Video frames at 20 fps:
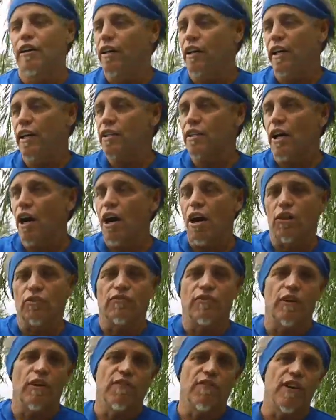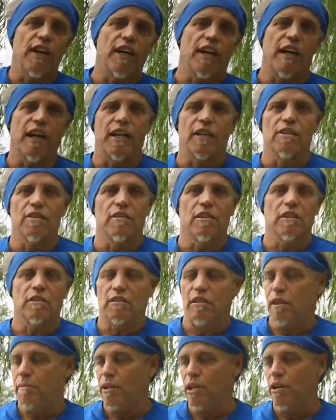He's called for freaking into it.
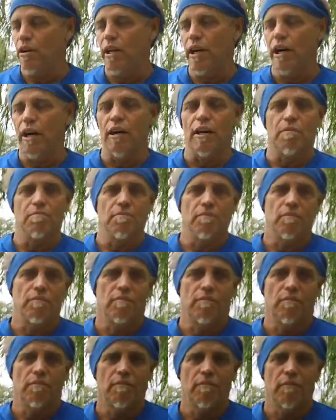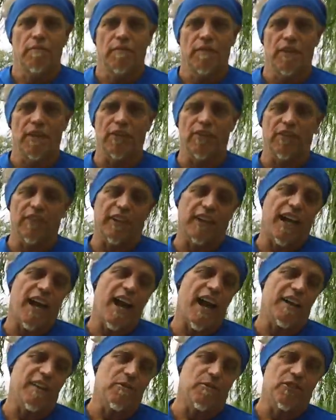I mean, you're hearing. This is a
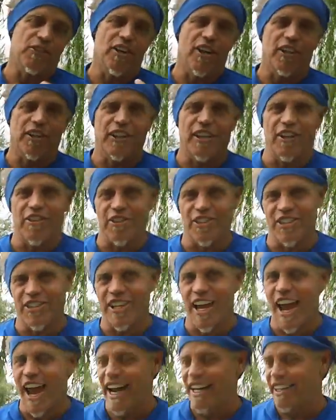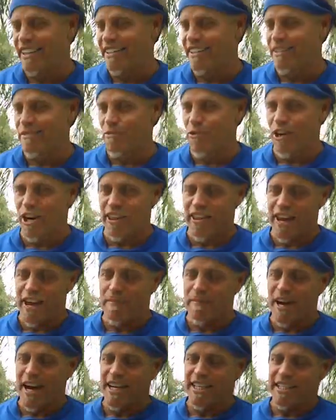guy that was on the other side. This is one of the
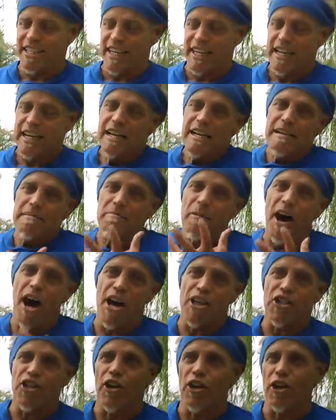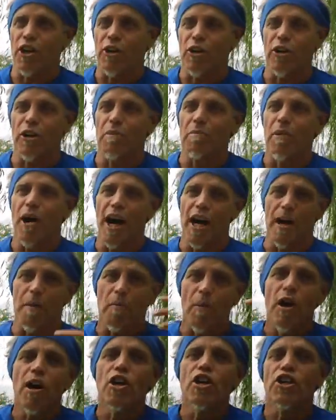MIT Posher and Groom brought up
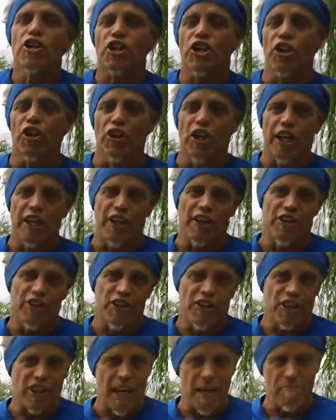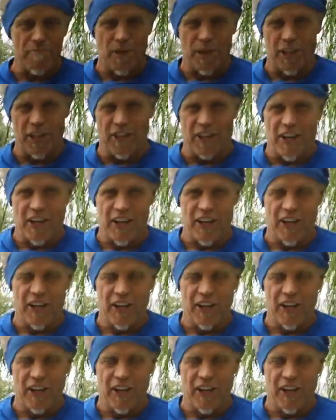cheerleaders that they put in there.